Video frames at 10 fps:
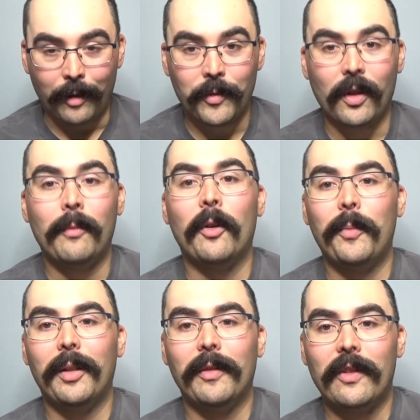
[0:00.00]
So I won't
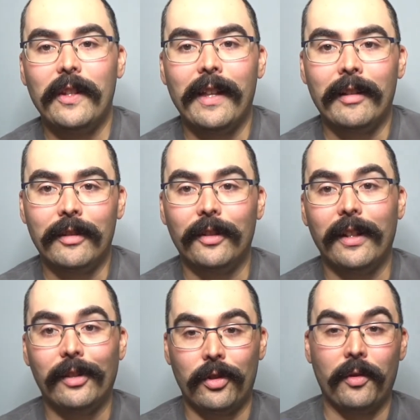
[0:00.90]
be able to see that until I
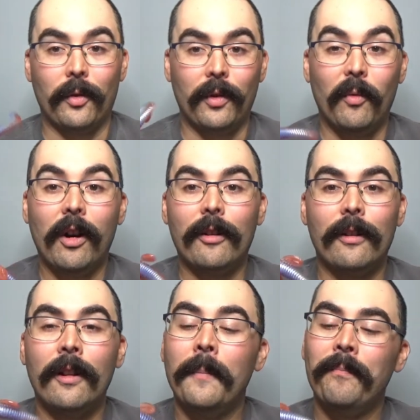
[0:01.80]
actually throw it in the water.